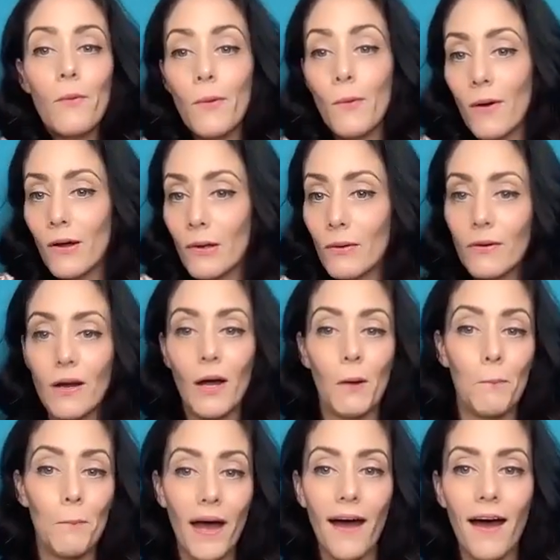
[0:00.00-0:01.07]
we want you to come
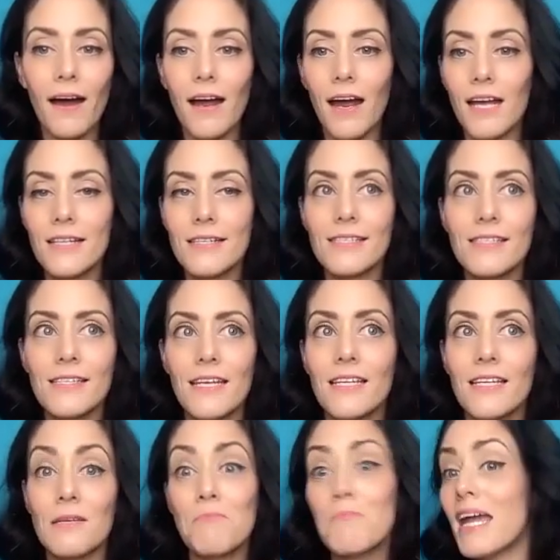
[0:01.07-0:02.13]
back. It's,
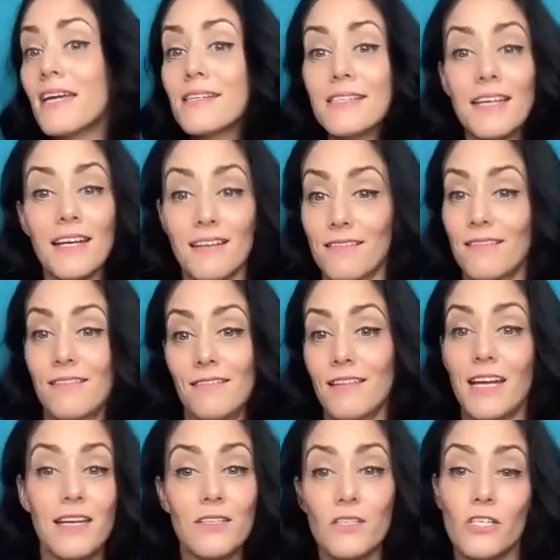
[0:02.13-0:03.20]
it's amazing.
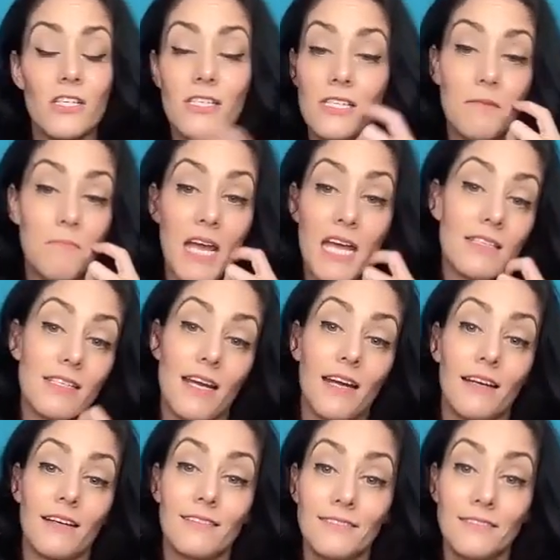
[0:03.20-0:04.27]
Like, it's just amazing.
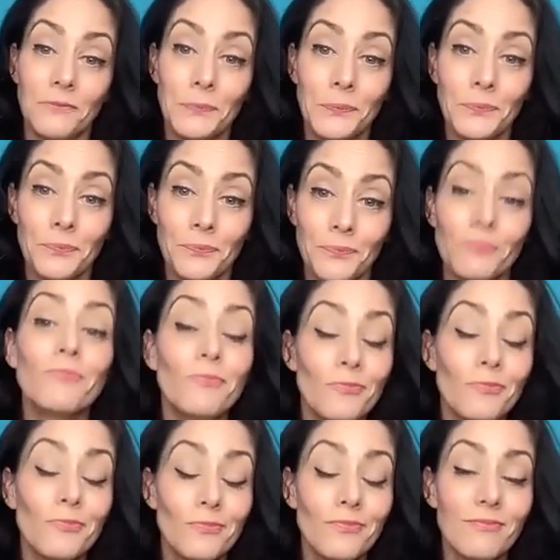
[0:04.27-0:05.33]
It is. Capcom
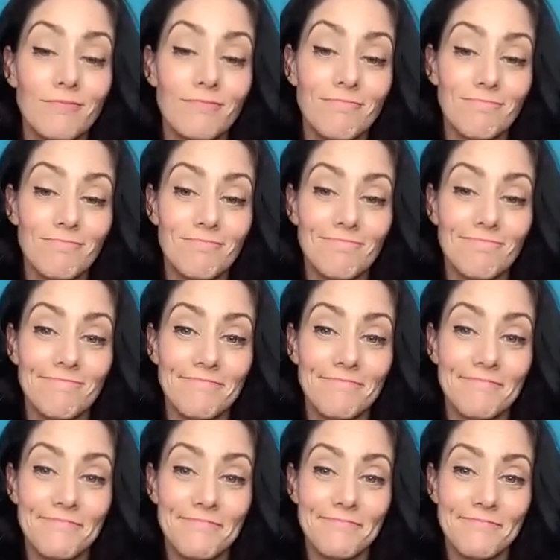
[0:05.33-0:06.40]
really seems caring
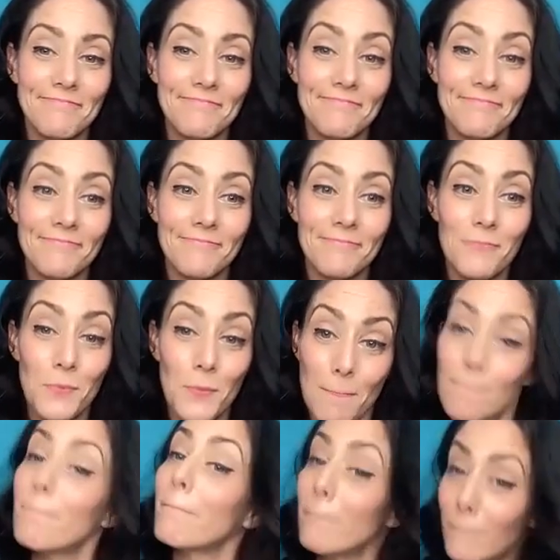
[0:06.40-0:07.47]
for the actors,
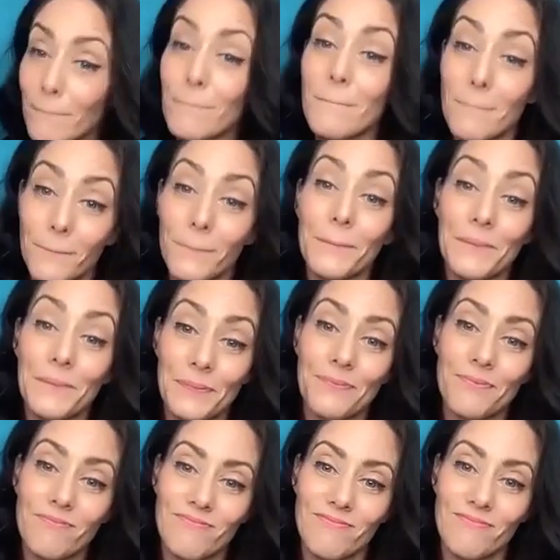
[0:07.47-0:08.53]
but some companies are
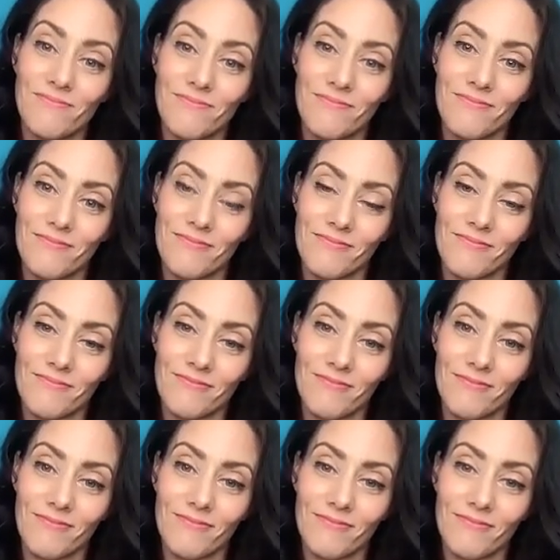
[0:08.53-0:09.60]
like, we don't want the
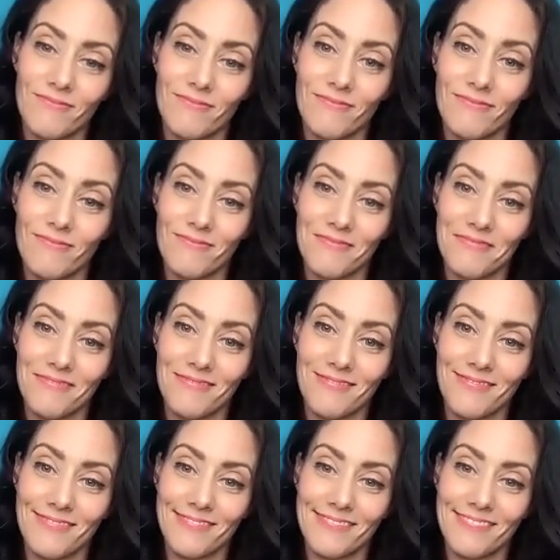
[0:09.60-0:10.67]
actors to be too famous, so
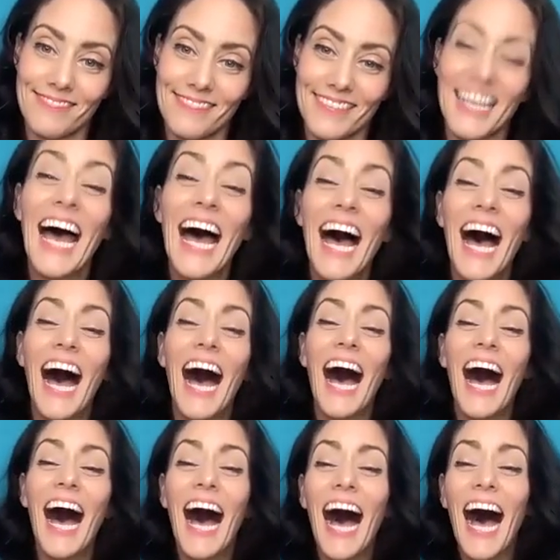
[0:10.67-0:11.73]
we're not going to let them on these
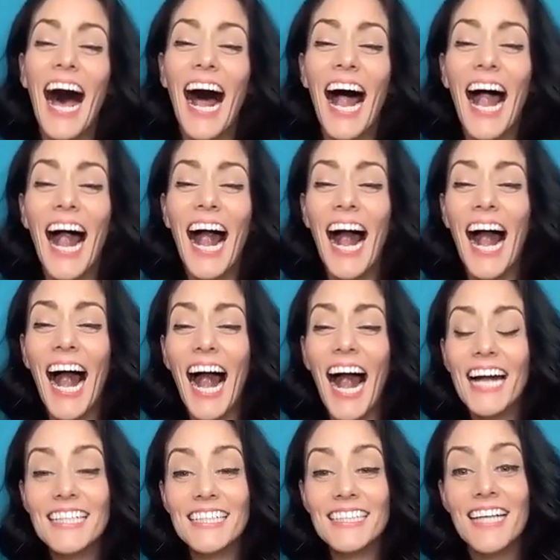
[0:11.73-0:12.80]
conventions.
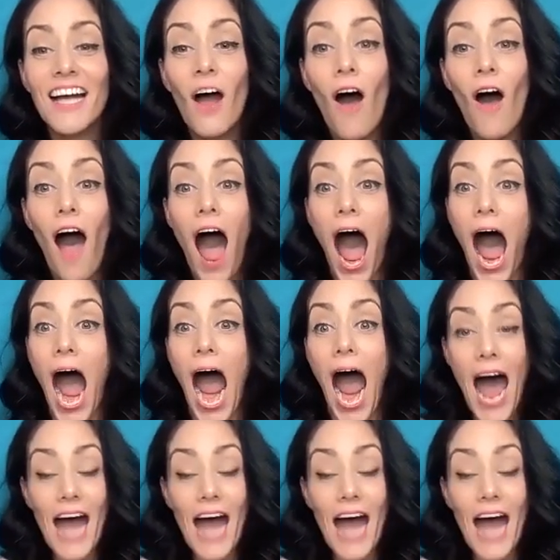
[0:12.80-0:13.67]
So, yeah.